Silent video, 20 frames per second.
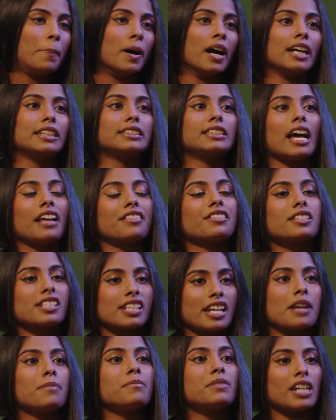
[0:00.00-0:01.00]
But at the
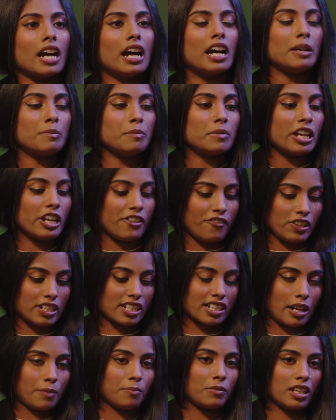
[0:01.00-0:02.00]
same time, if
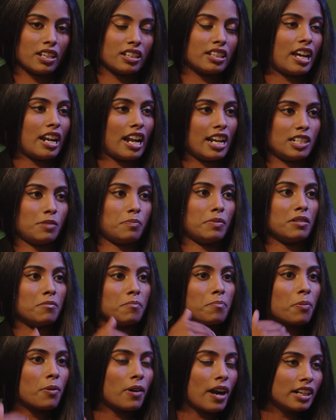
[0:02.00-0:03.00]
it's something that has been
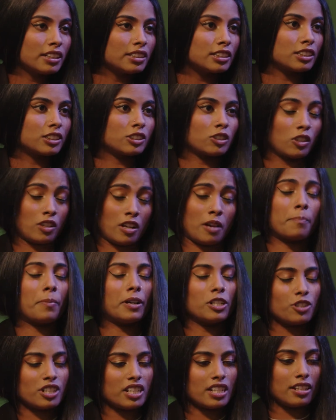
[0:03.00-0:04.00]
practiced,
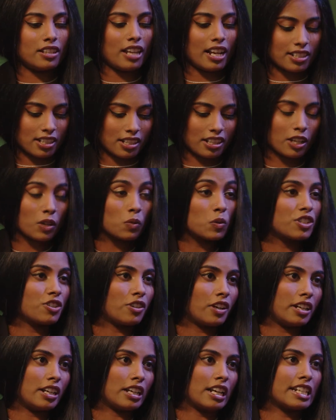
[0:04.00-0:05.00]
but you see, that's the thing with
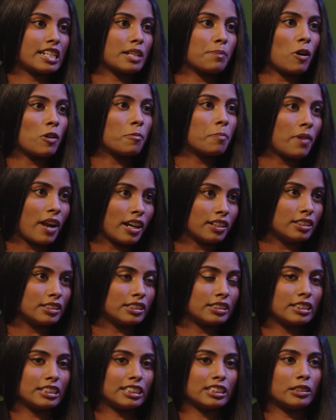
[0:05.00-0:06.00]
trading. It's about
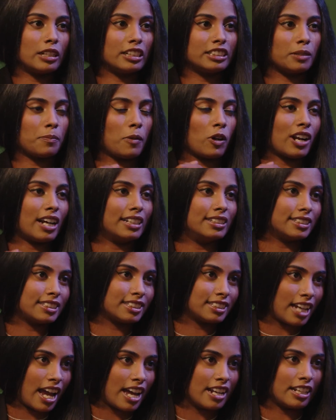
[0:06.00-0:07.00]
practice. It's about
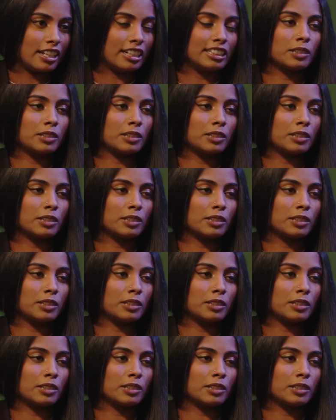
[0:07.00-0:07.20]
understanding.